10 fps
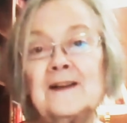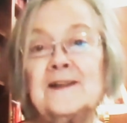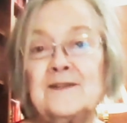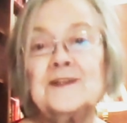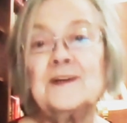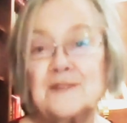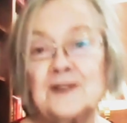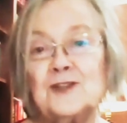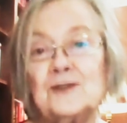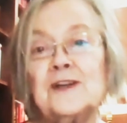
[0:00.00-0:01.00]
And if you don't
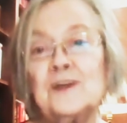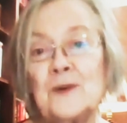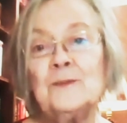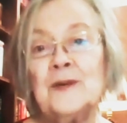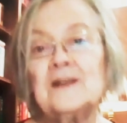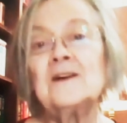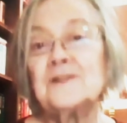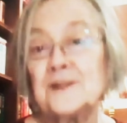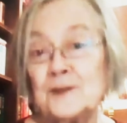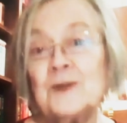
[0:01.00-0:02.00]
enjoy it, you won't work hard
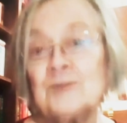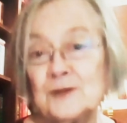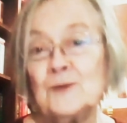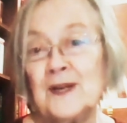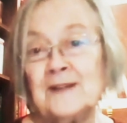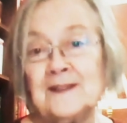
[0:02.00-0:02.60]
and you won't do well.